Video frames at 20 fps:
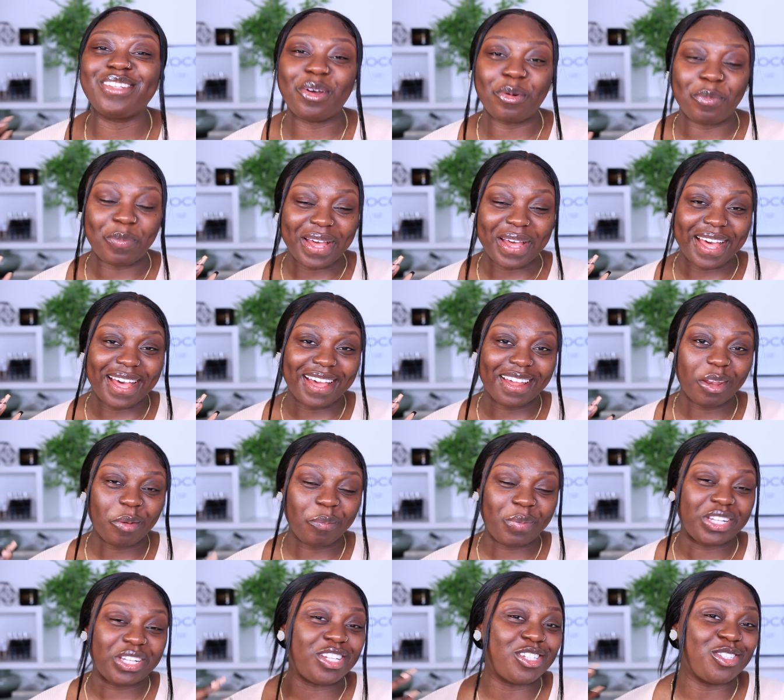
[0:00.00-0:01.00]
not bad,
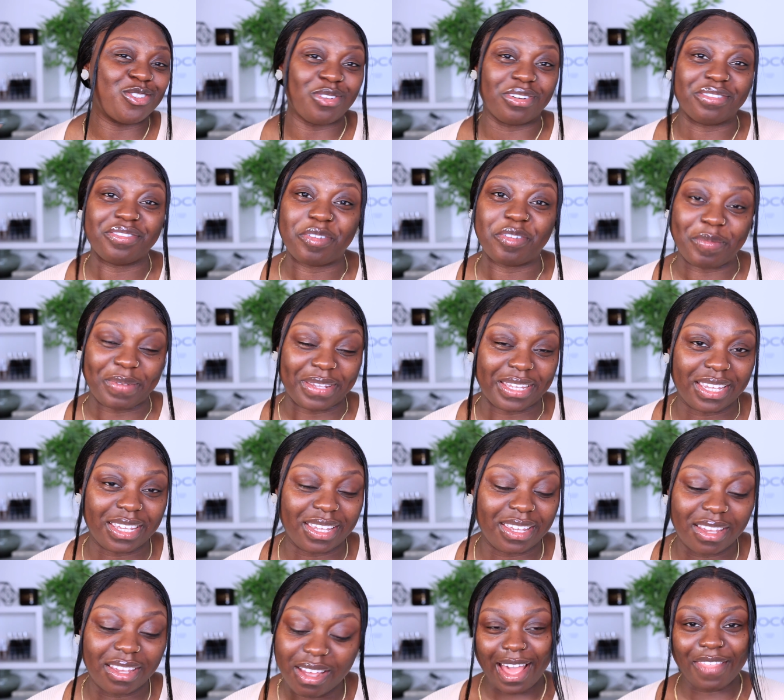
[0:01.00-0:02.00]
but it's just not for
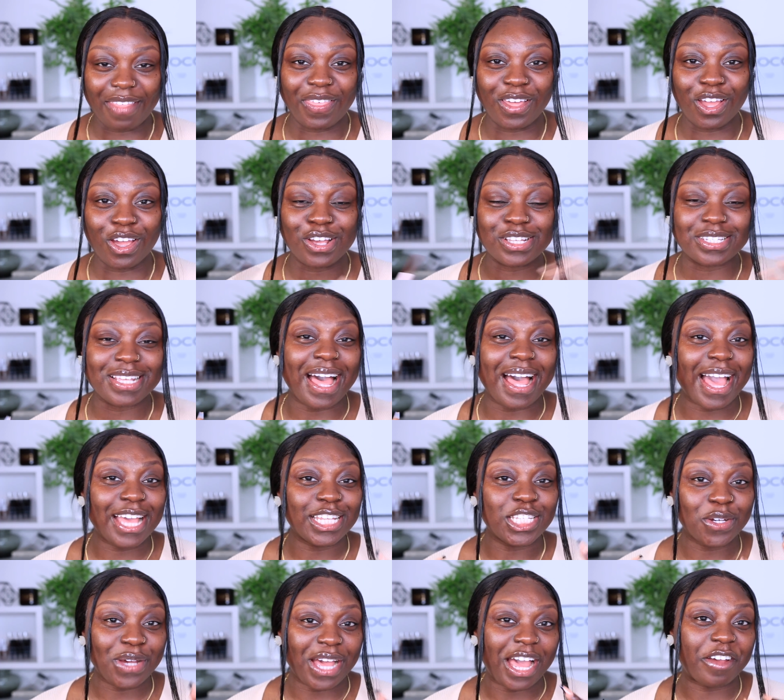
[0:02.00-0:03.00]
me. I think because I
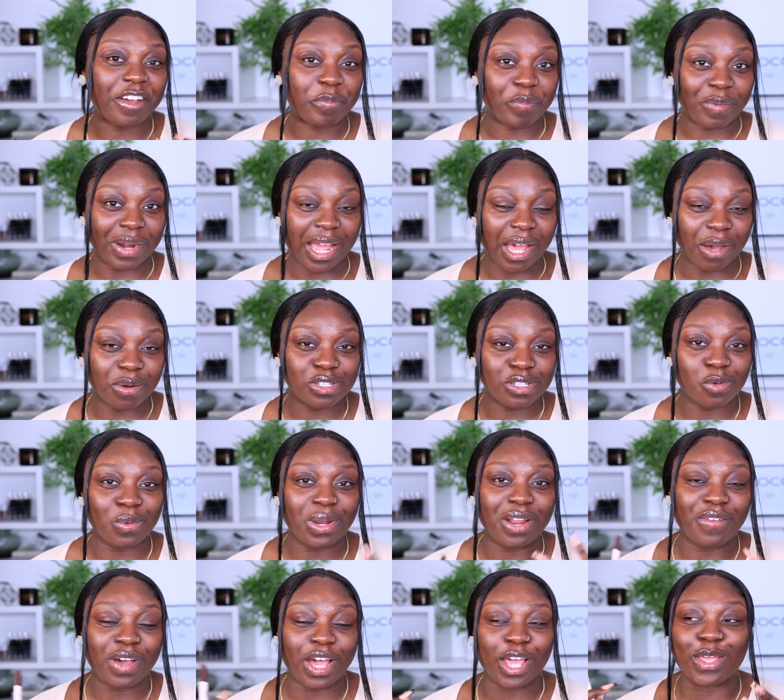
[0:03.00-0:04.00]
don't have brows, so
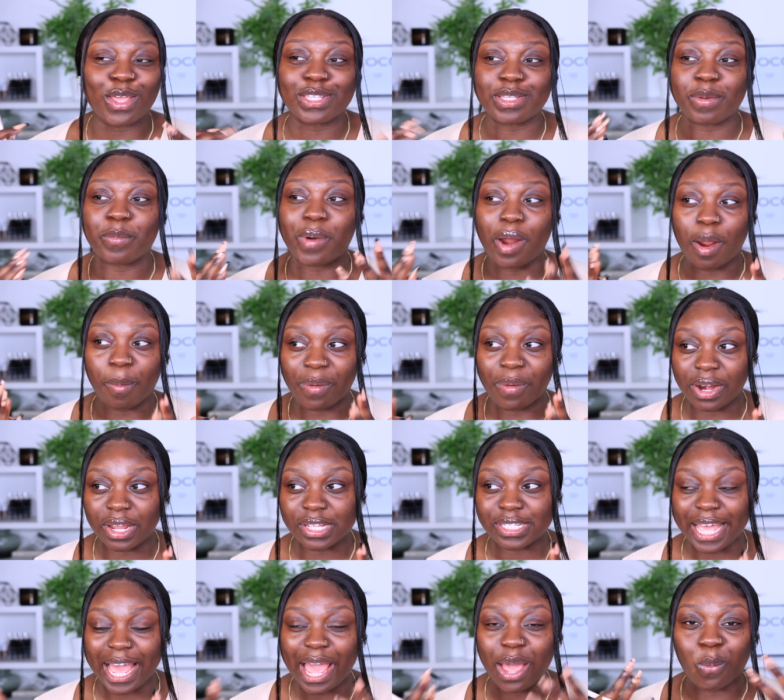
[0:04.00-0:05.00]
whenever I use a brow
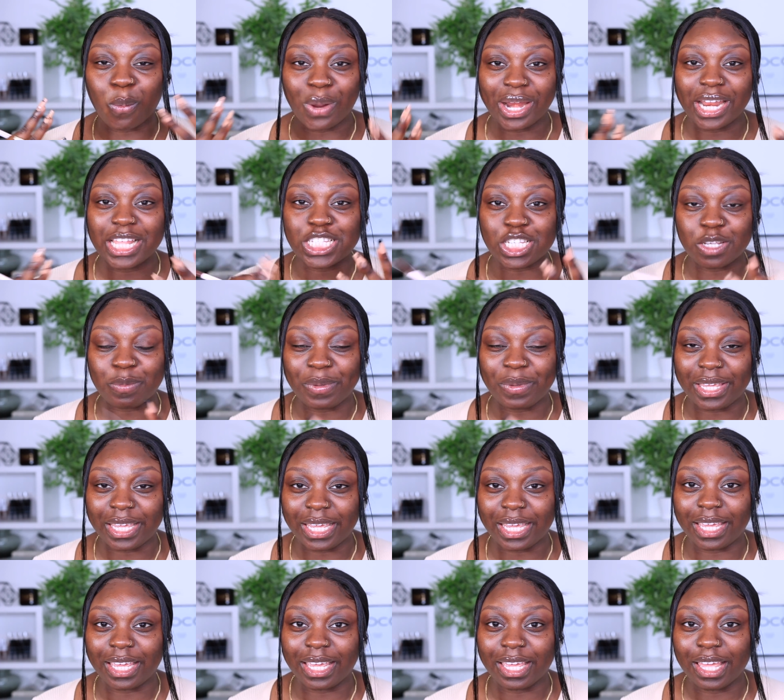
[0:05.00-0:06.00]
product, I want it to
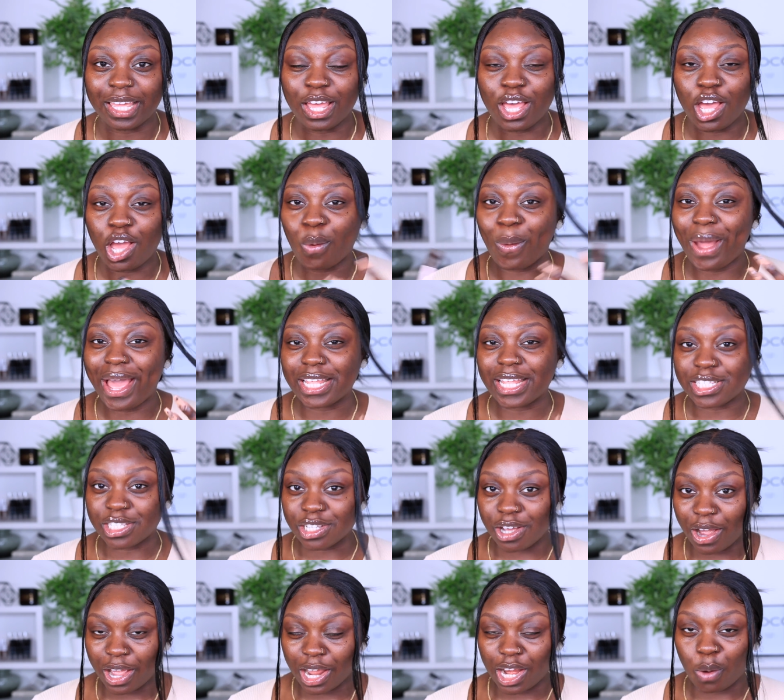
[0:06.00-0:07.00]
be quite
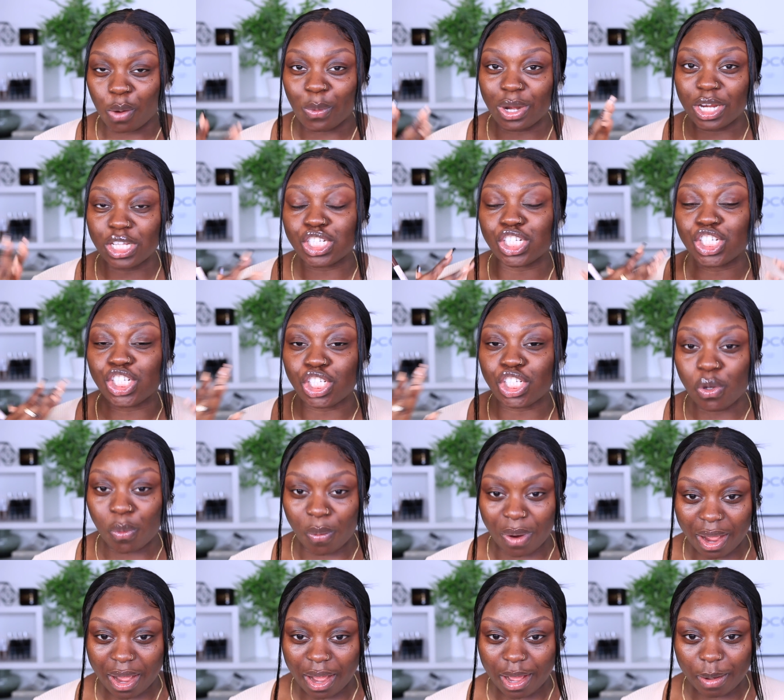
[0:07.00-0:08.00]
dark and I want it to
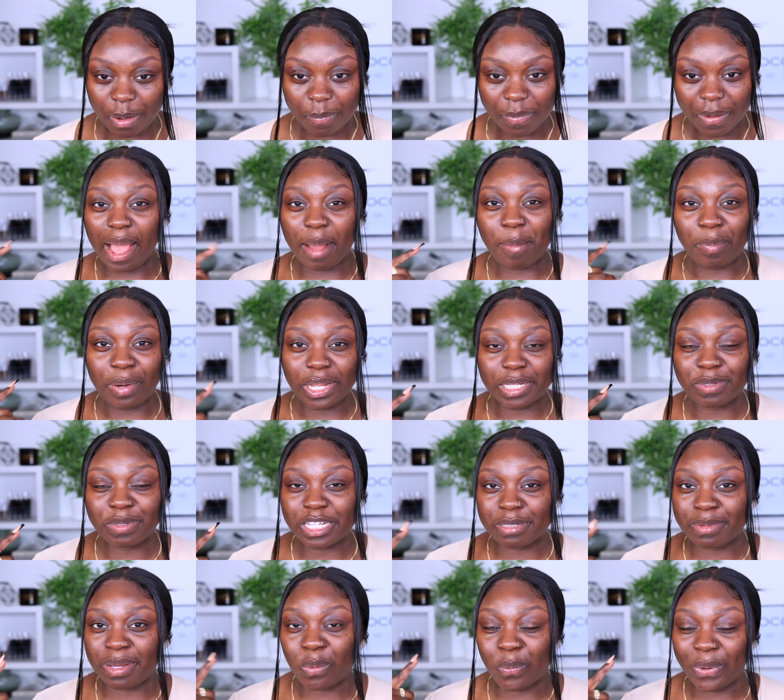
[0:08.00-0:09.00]
show up. And plus
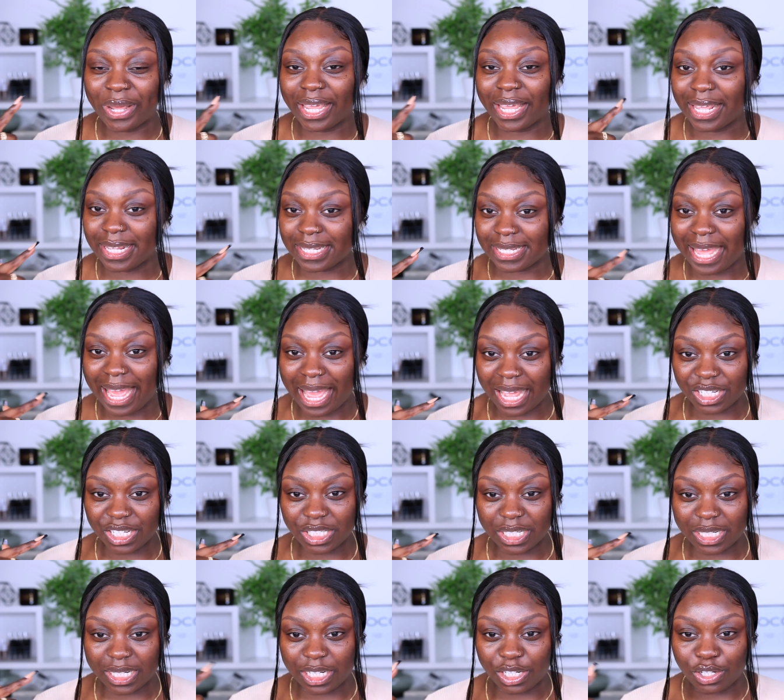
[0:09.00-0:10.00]
because my wig is
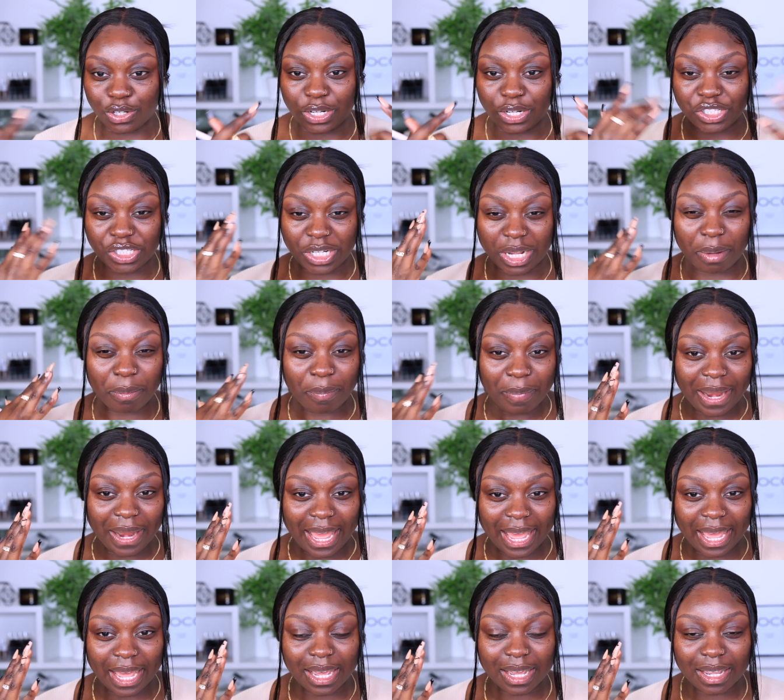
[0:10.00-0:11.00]
actually, you know, jet
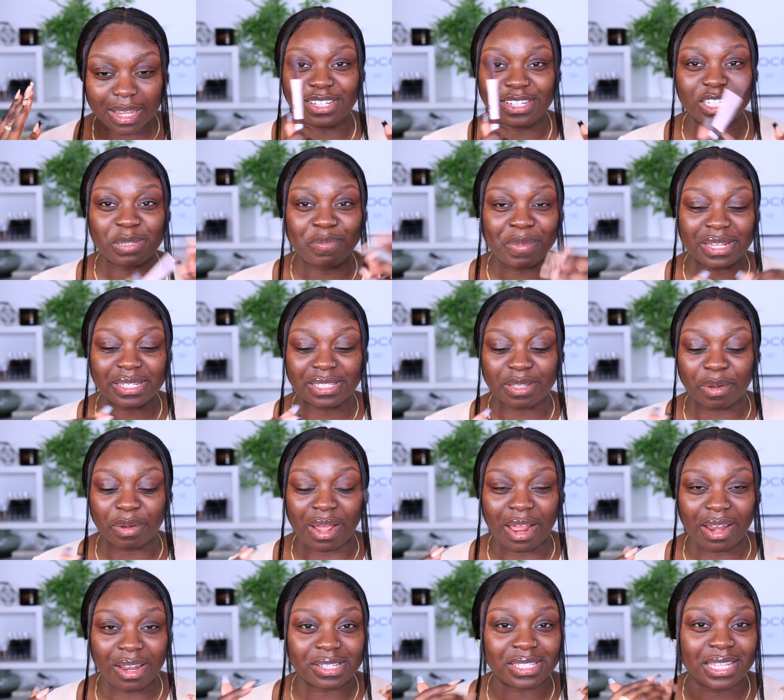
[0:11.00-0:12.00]
black, it just makes the
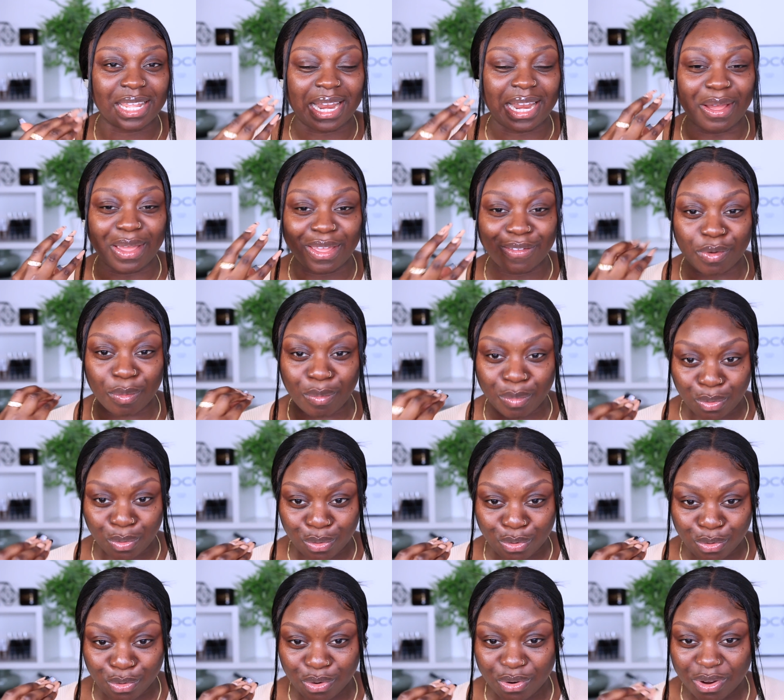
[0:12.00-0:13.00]
colour stand out even
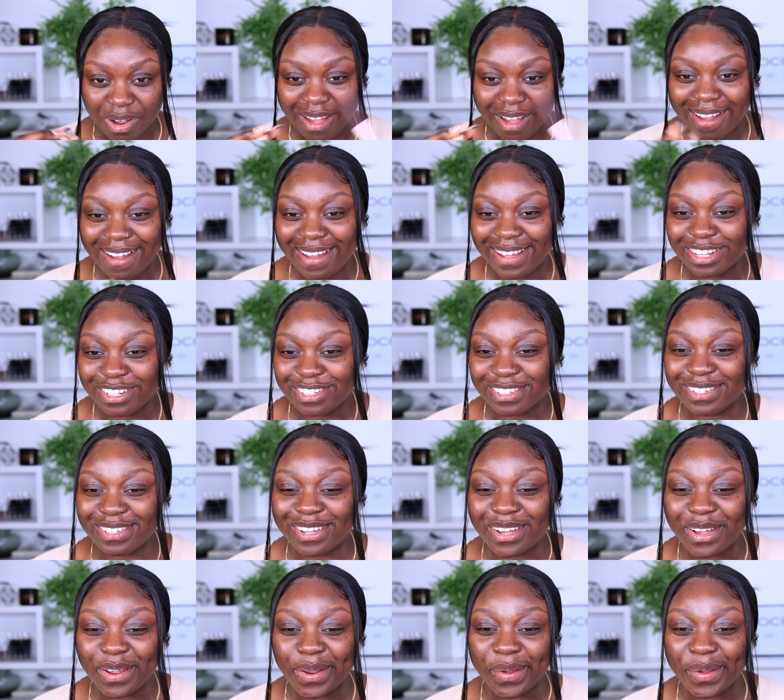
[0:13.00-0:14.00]
more.
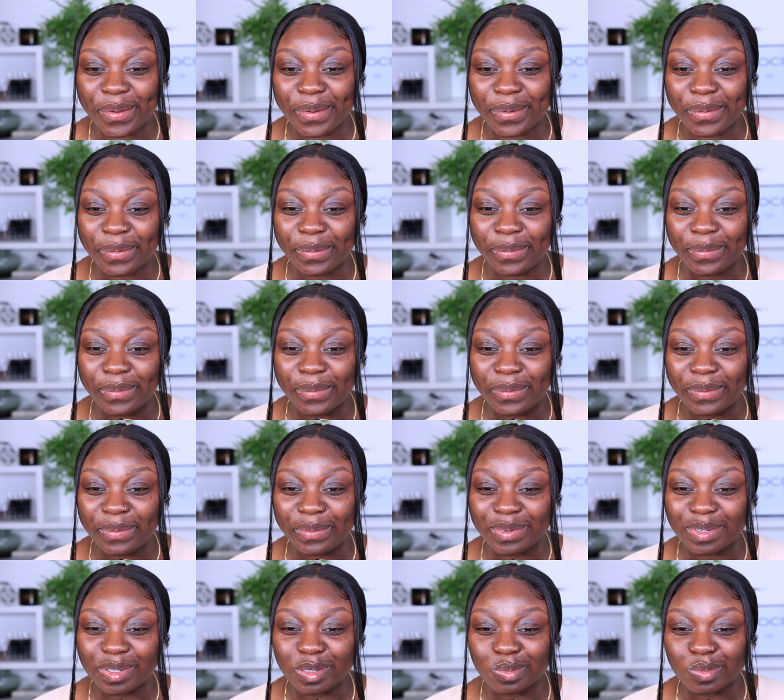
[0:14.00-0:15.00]
So,